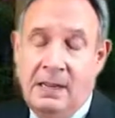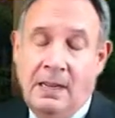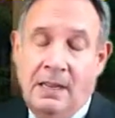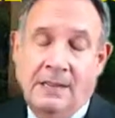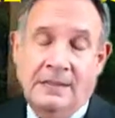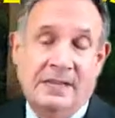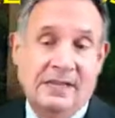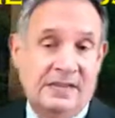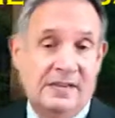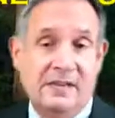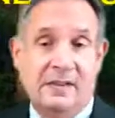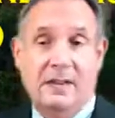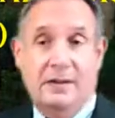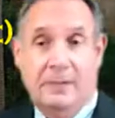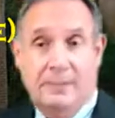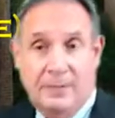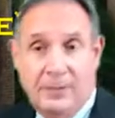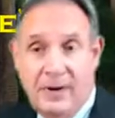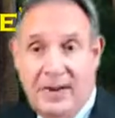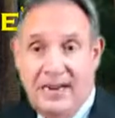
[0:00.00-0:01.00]
This is a
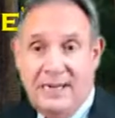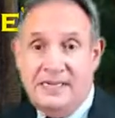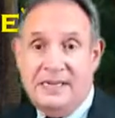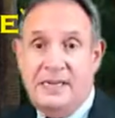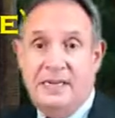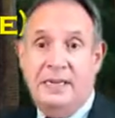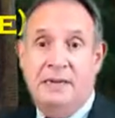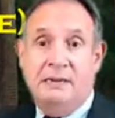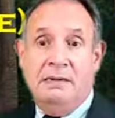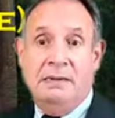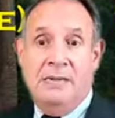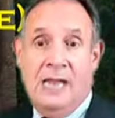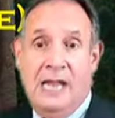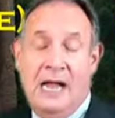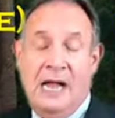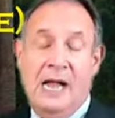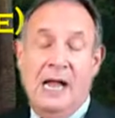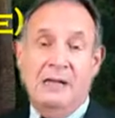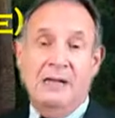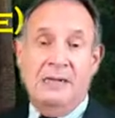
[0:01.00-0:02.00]
little pricey.
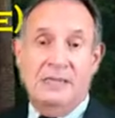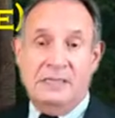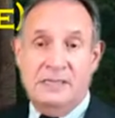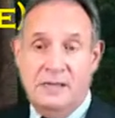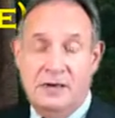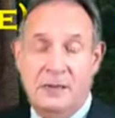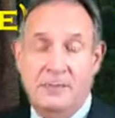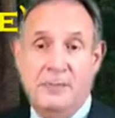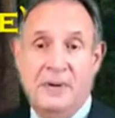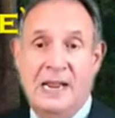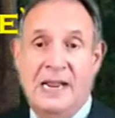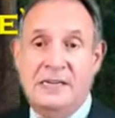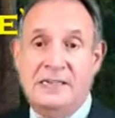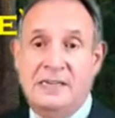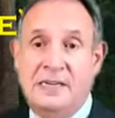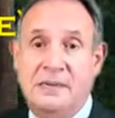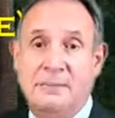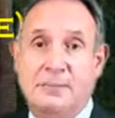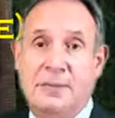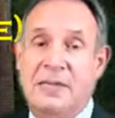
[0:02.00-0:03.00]
Yeah, it's a little
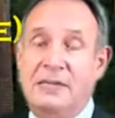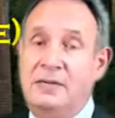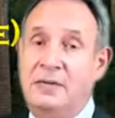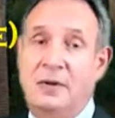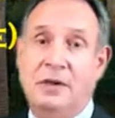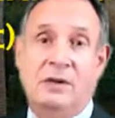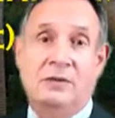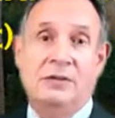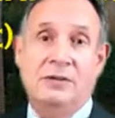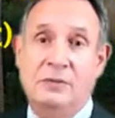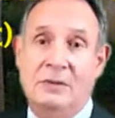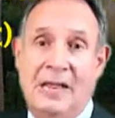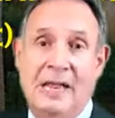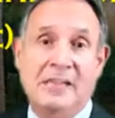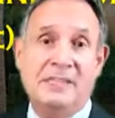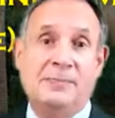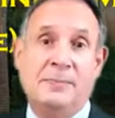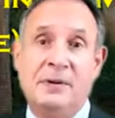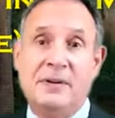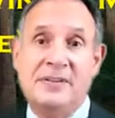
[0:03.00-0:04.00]
pricey, but you know, you
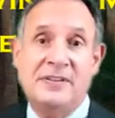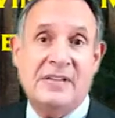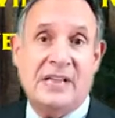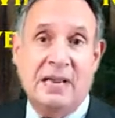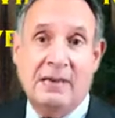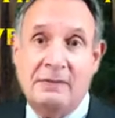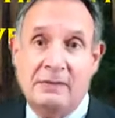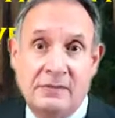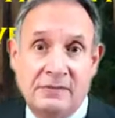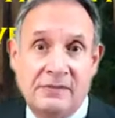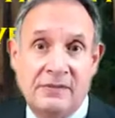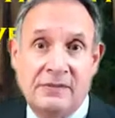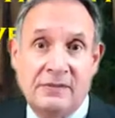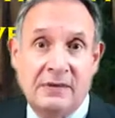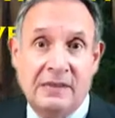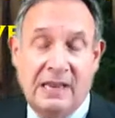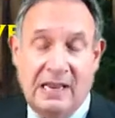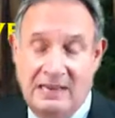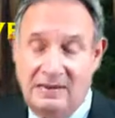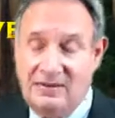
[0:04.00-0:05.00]
guys book Sandals,
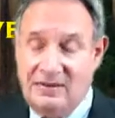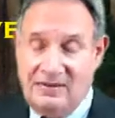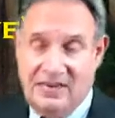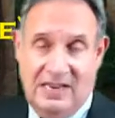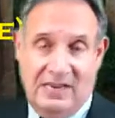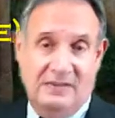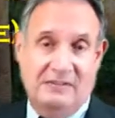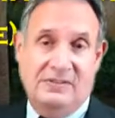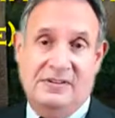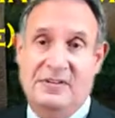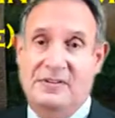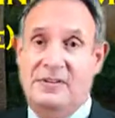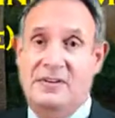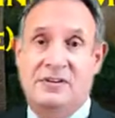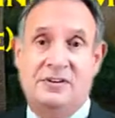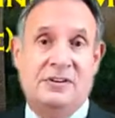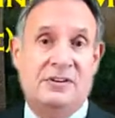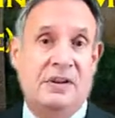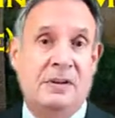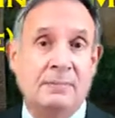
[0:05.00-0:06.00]
and Sandals
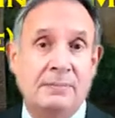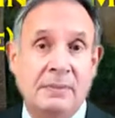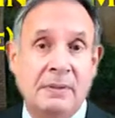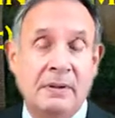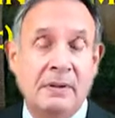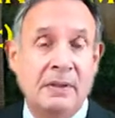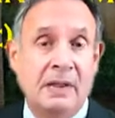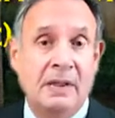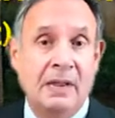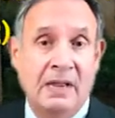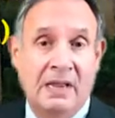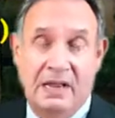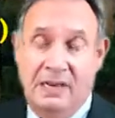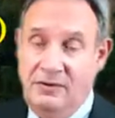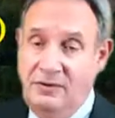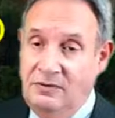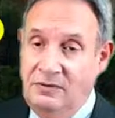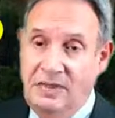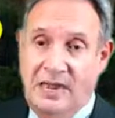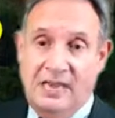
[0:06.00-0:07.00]
isn't cheap.
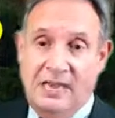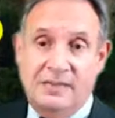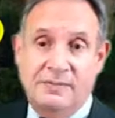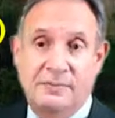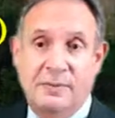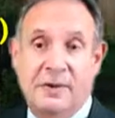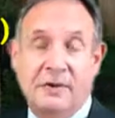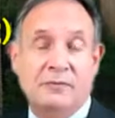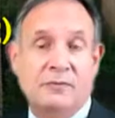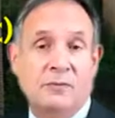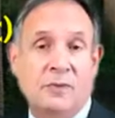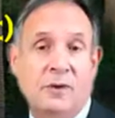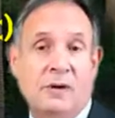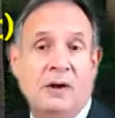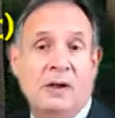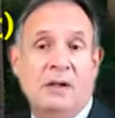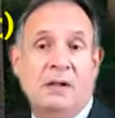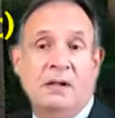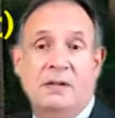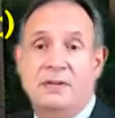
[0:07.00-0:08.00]
And you guys book
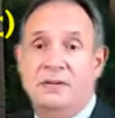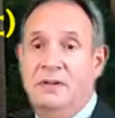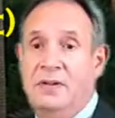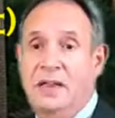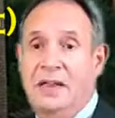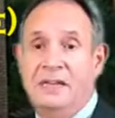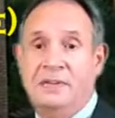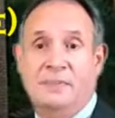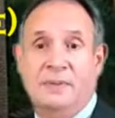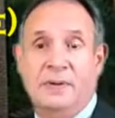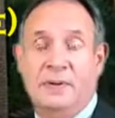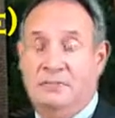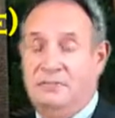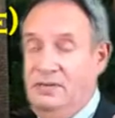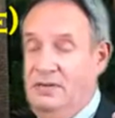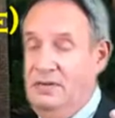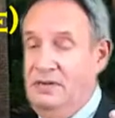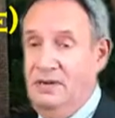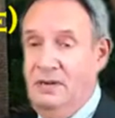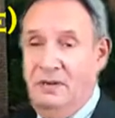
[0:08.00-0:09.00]
Royal, and you guys book,
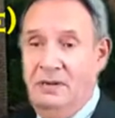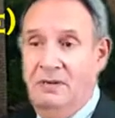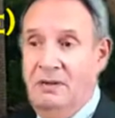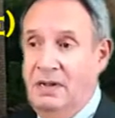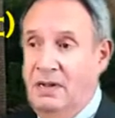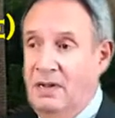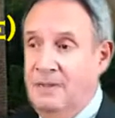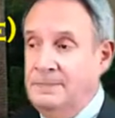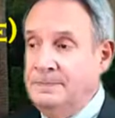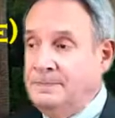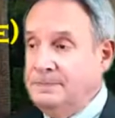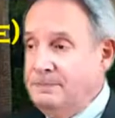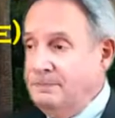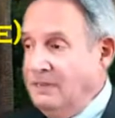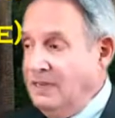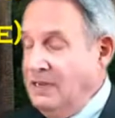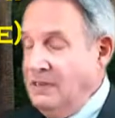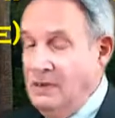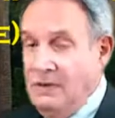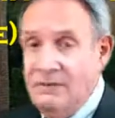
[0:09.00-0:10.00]
you know,
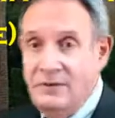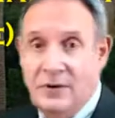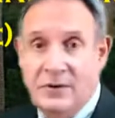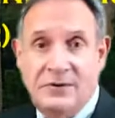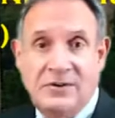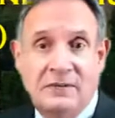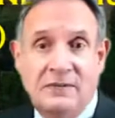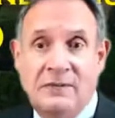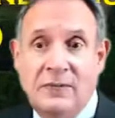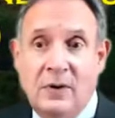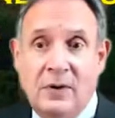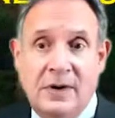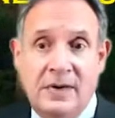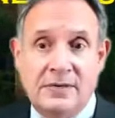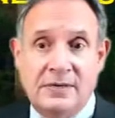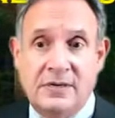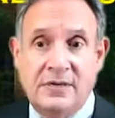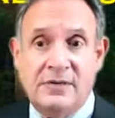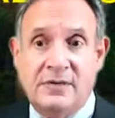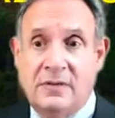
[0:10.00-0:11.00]
Virgin
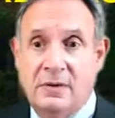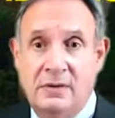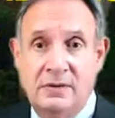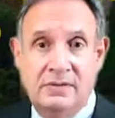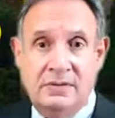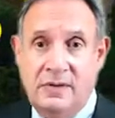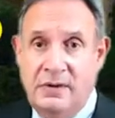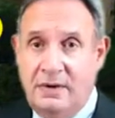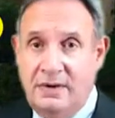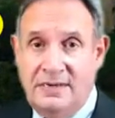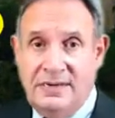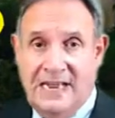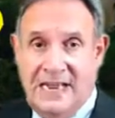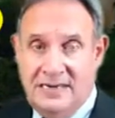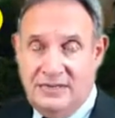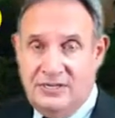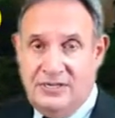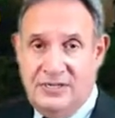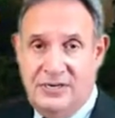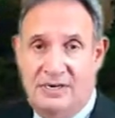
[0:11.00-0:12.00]
Voyages. Those are
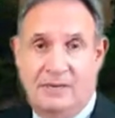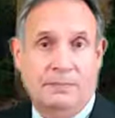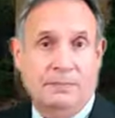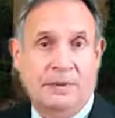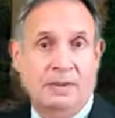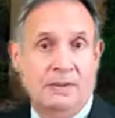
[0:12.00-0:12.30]
not cheap.